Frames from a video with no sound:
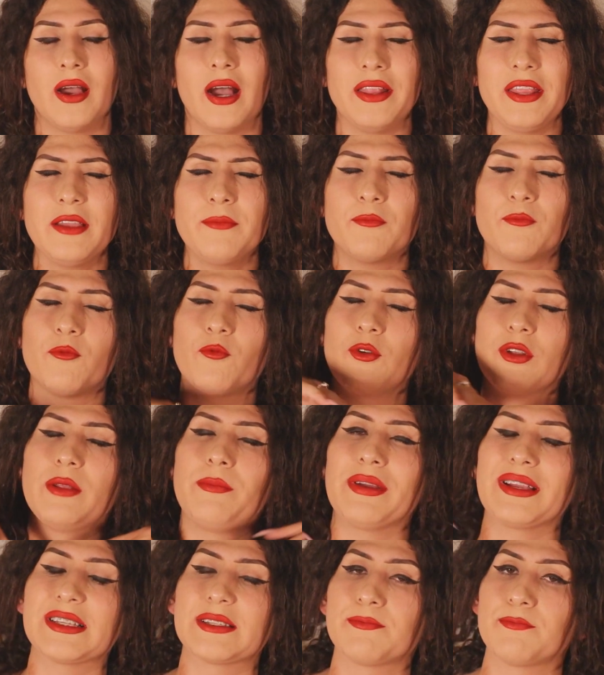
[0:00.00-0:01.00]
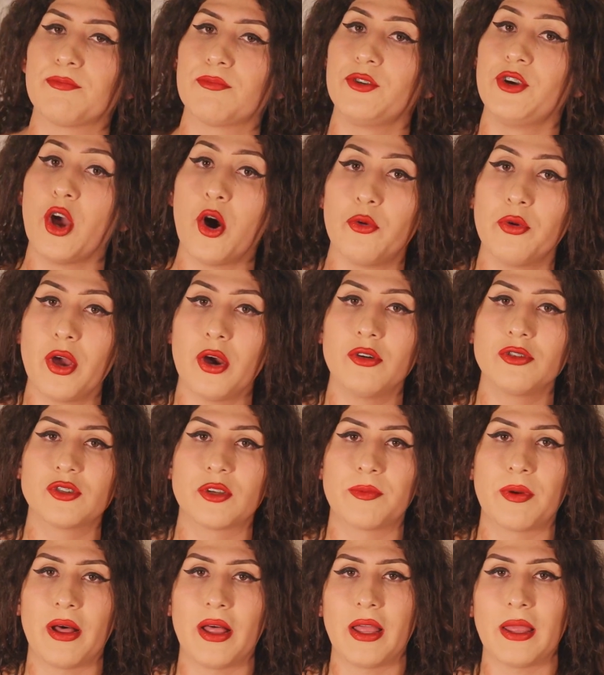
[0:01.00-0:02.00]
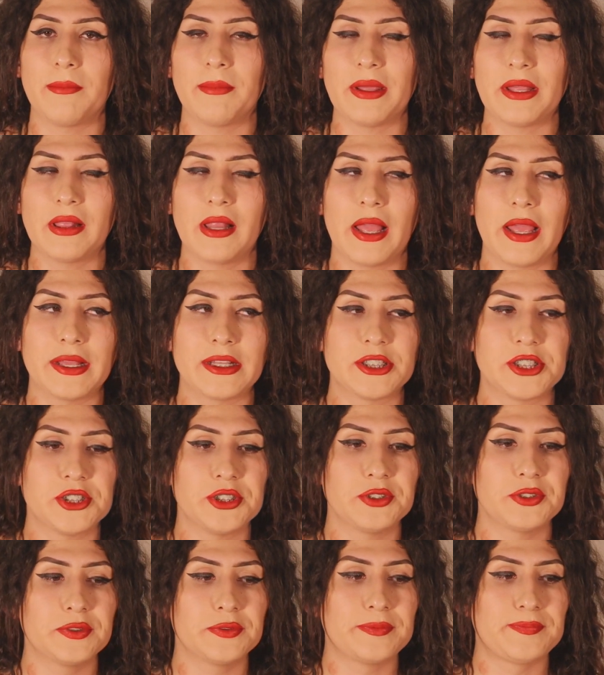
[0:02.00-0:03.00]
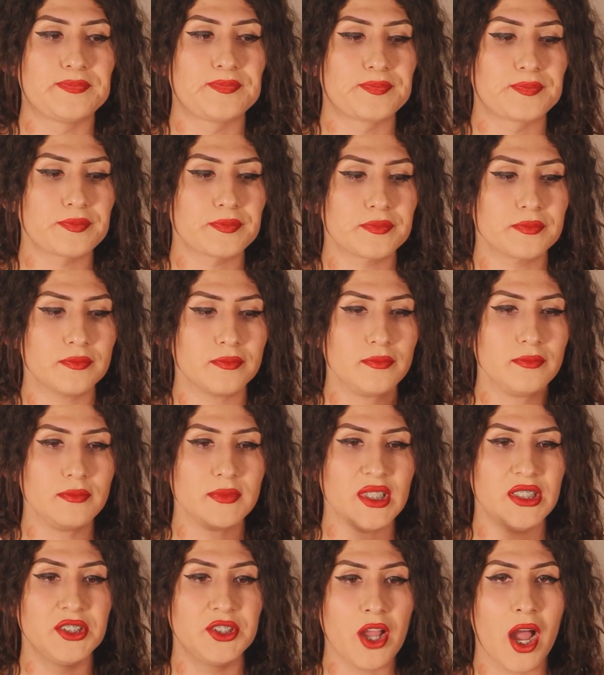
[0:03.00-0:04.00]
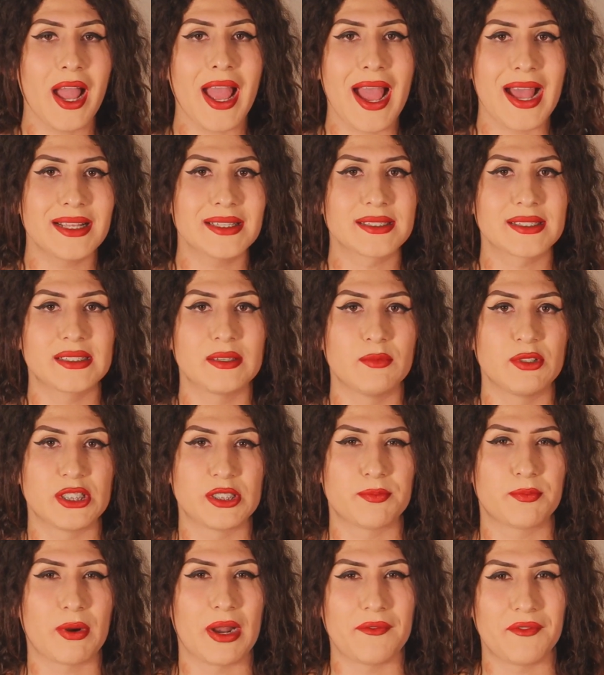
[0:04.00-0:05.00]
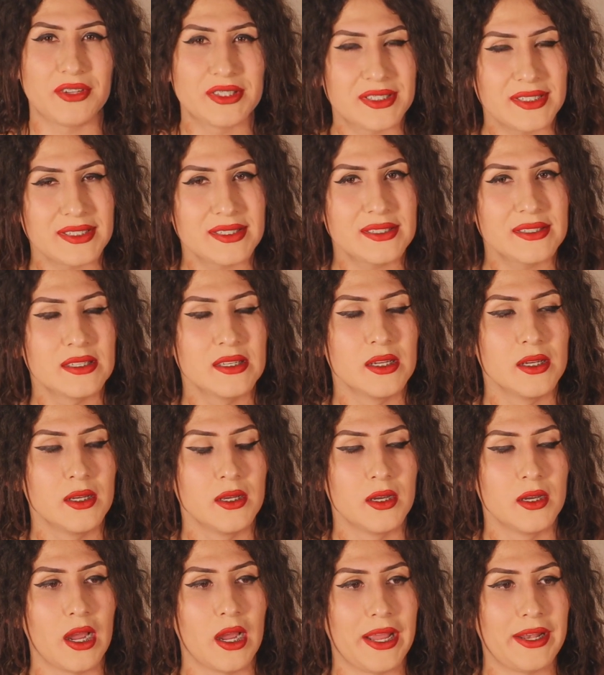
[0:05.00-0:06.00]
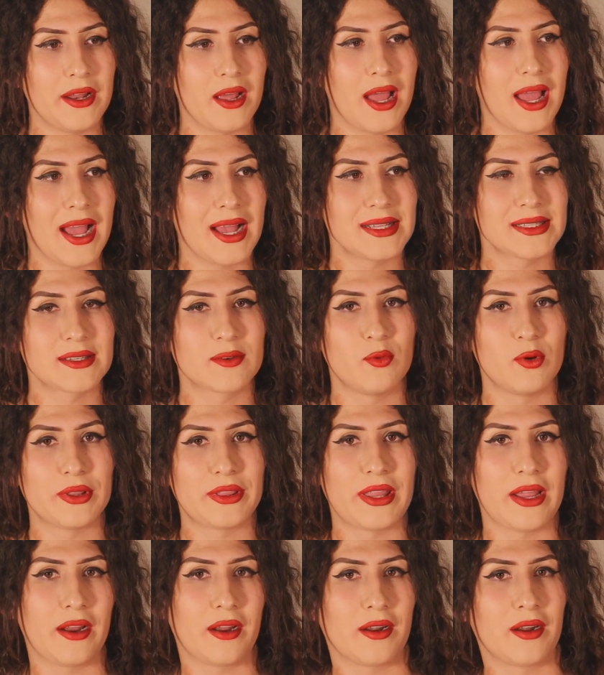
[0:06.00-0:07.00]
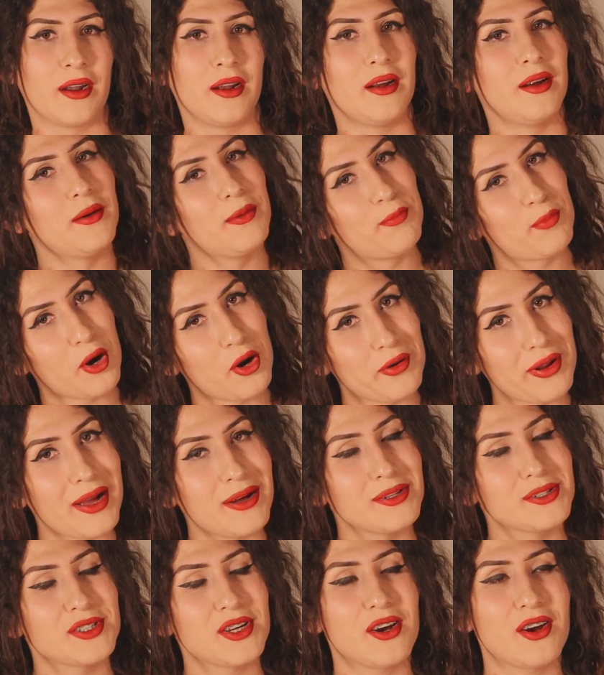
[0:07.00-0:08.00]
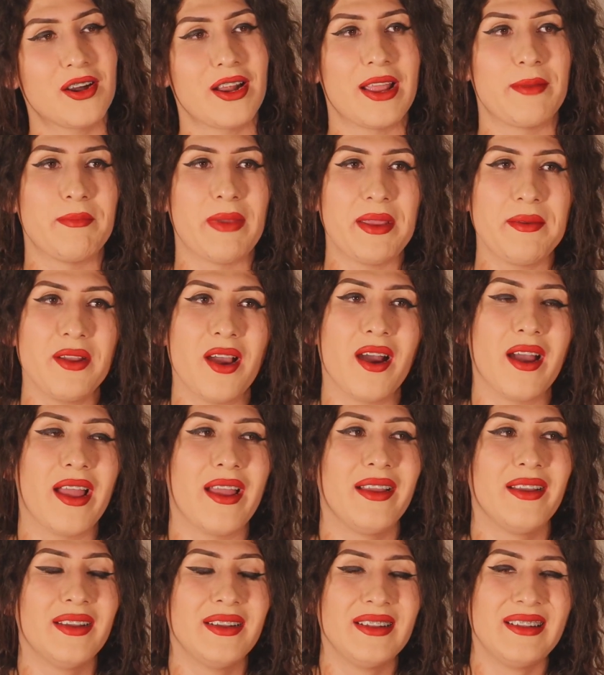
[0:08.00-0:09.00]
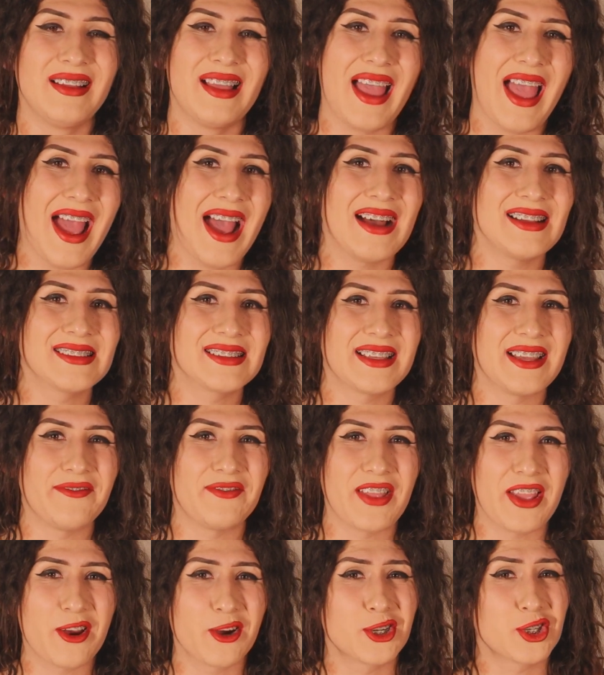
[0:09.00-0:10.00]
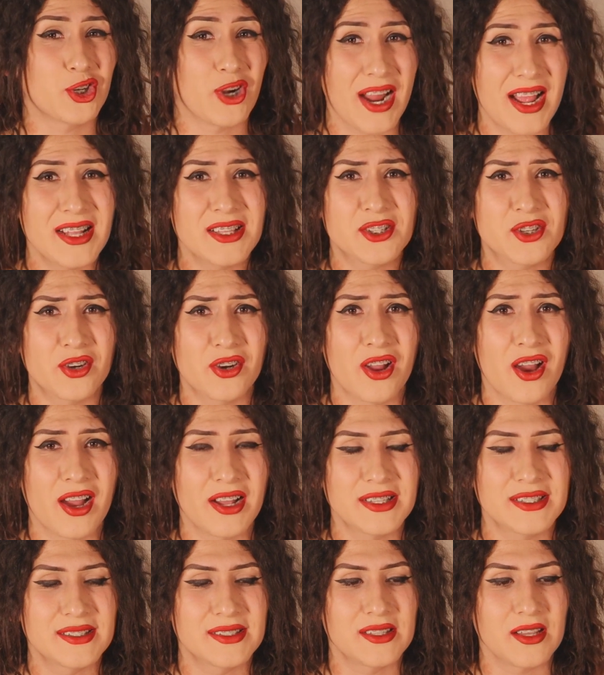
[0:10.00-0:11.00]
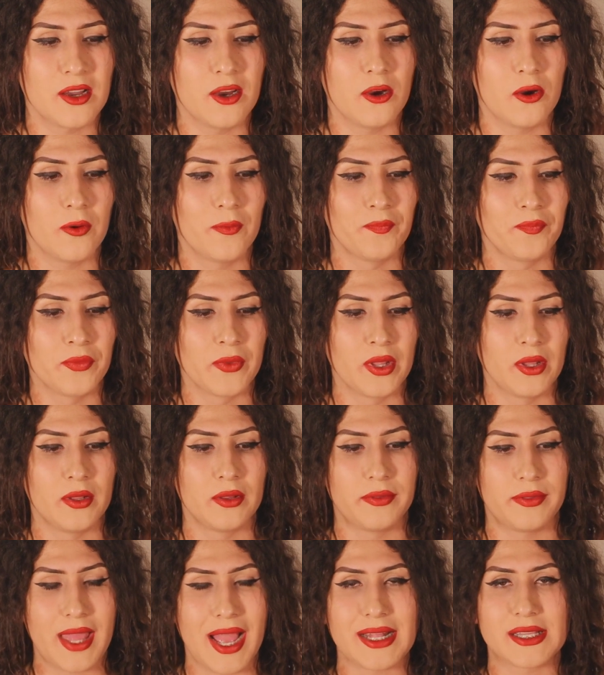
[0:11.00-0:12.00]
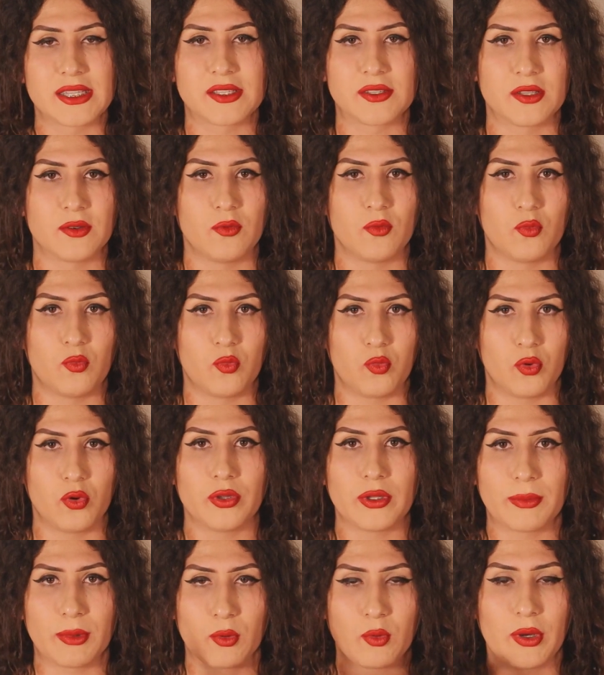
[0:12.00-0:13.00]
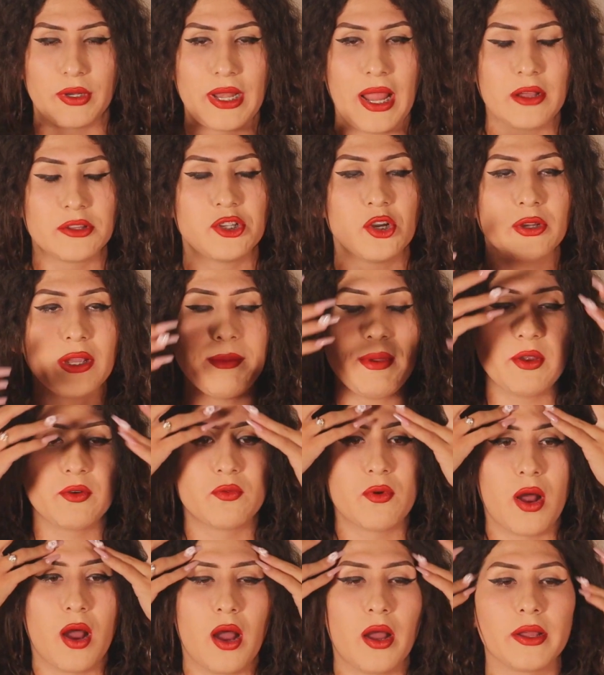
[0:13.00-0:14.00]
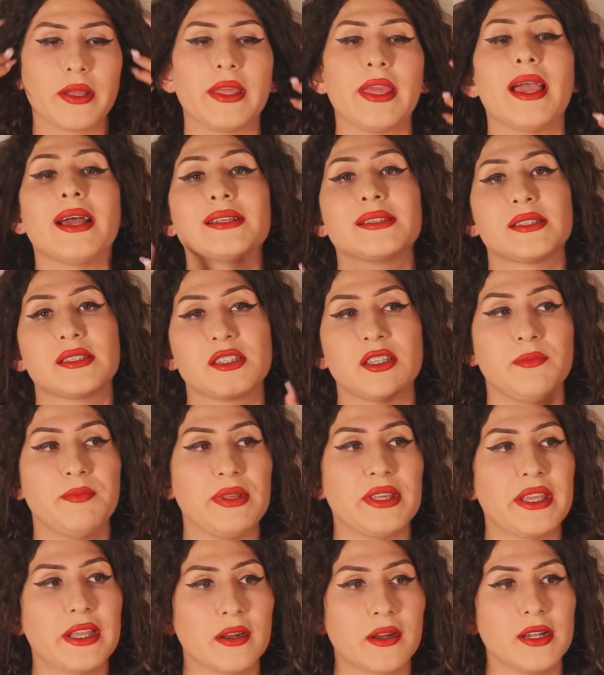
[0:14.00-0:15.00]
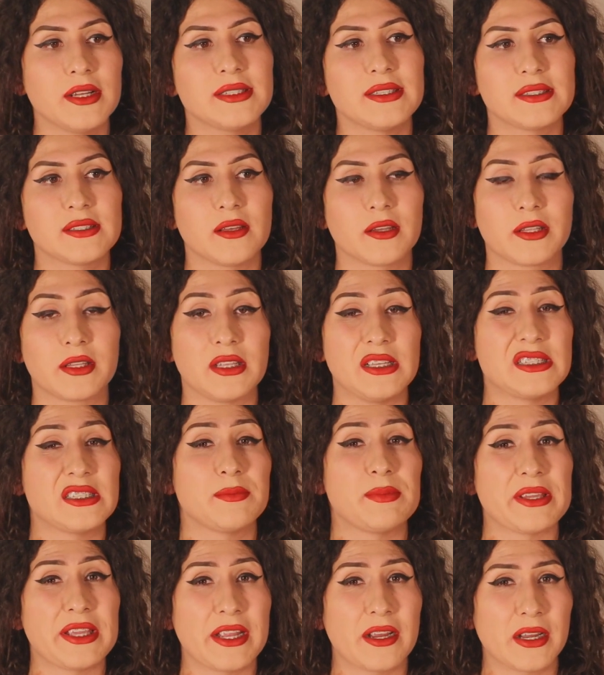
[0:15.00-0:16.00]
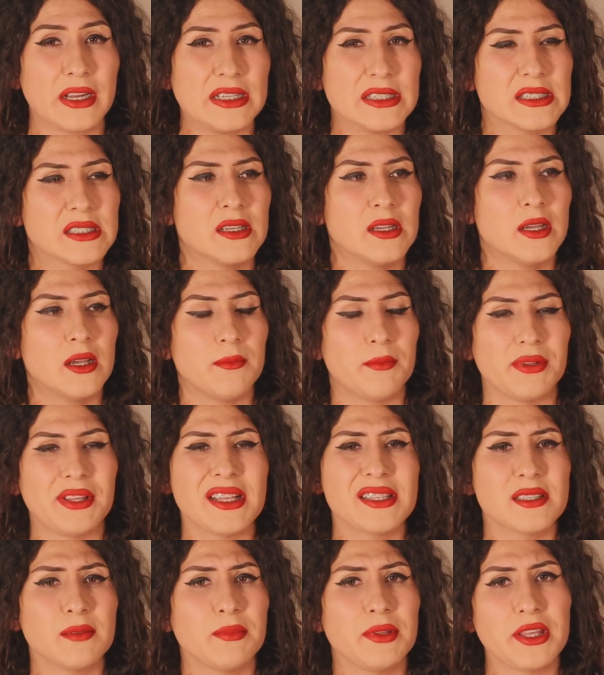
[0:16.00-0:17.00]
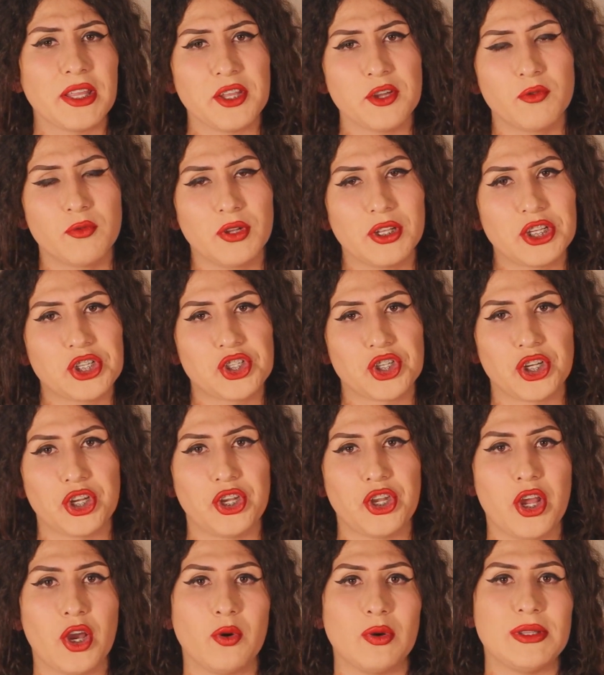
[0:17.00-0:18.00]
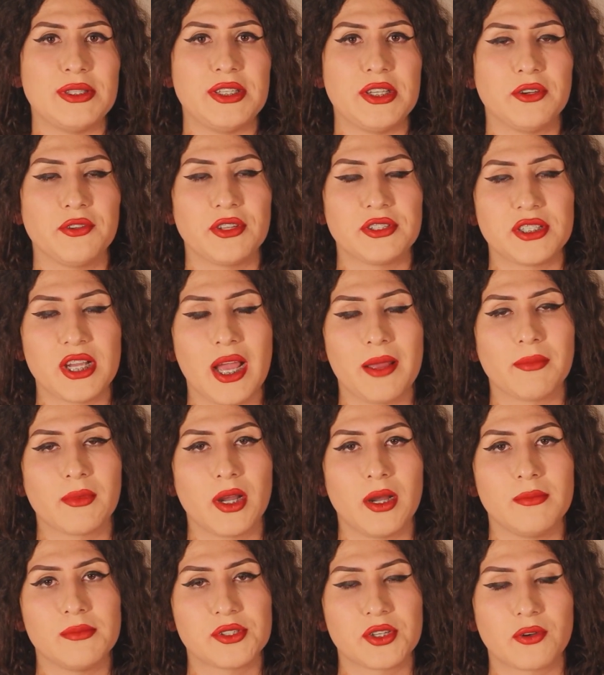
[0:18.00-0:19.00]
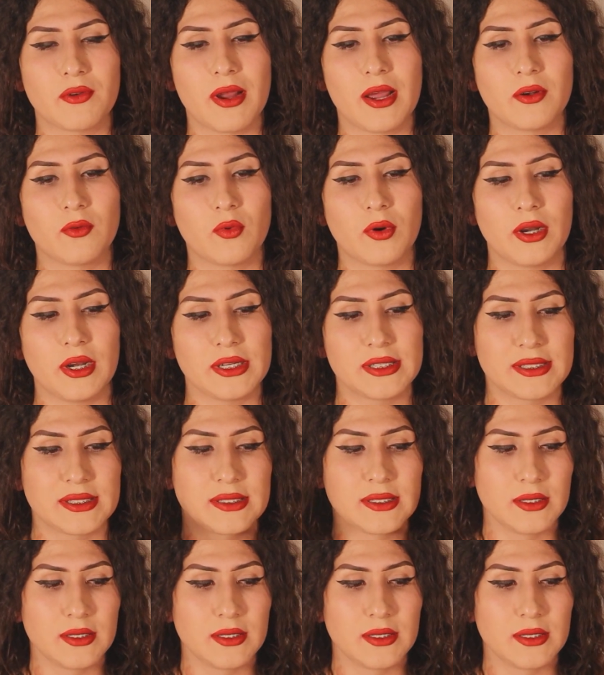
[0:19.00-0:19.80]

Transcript: I think one of the biggest no-nos would probably be like to not ask someone's preferences and not ask what their pronouns are and maybe not ask if they are trans or not. So that's rule number one. Now, don't get me wrong. Yes, to be curious is to be curious. But that's something that you really shouldn't know until the time comes around where